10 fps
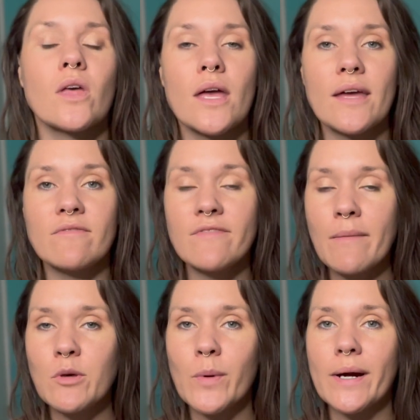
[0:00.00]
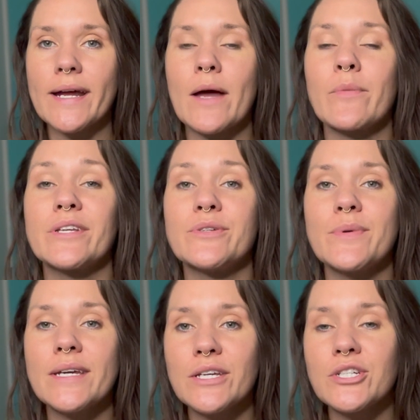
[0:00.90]
in February. I went to
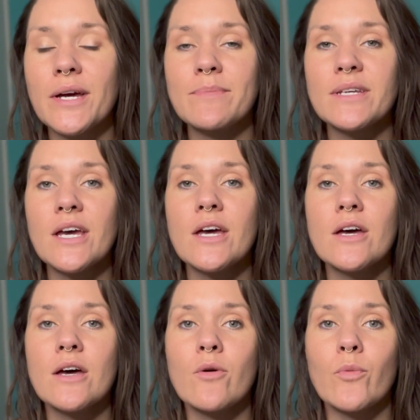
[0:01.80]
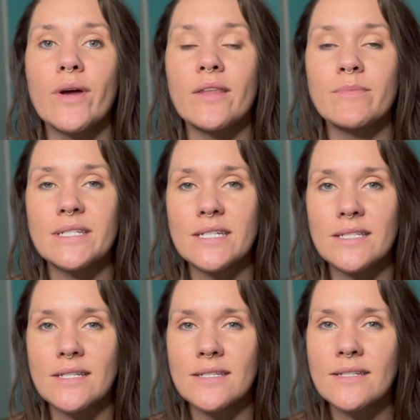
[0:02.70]
Egypt with
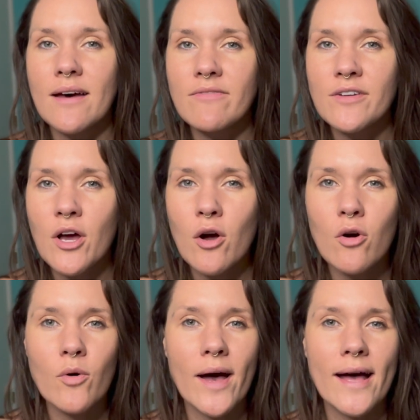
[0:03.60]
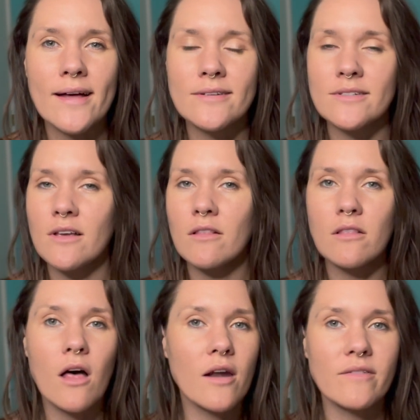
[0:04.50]
Matias, Stefano, and a
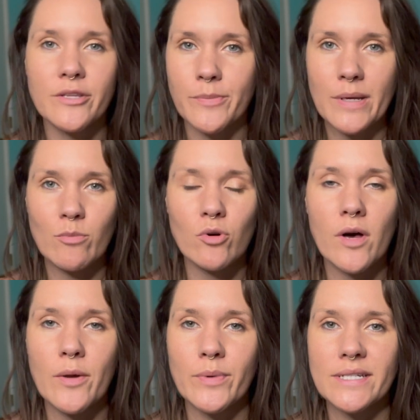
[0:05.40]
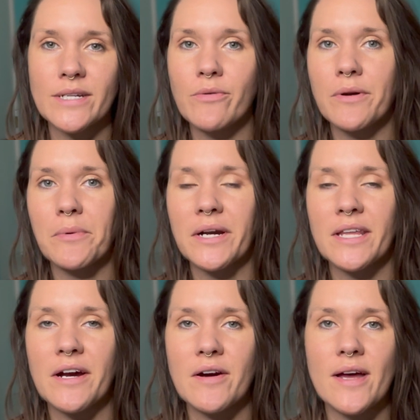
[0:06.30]
lot of other people, and we did grid work
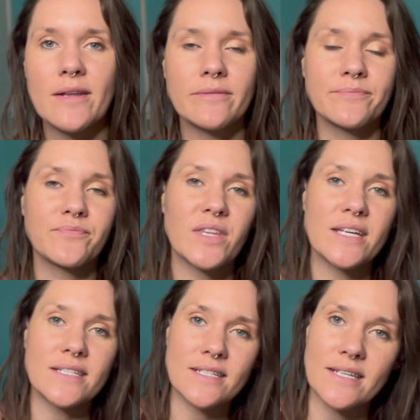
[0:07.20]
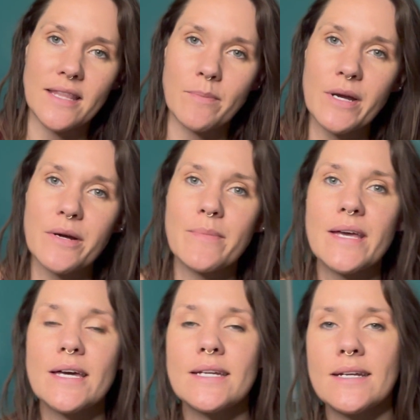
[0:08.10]
there and things inside the
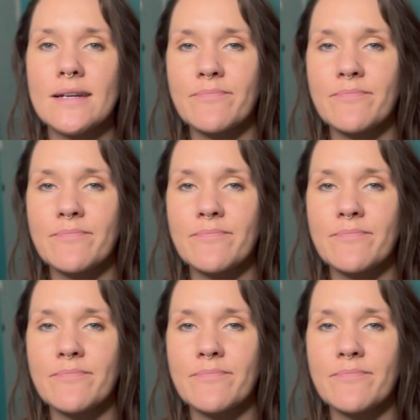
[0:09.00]
pyramid and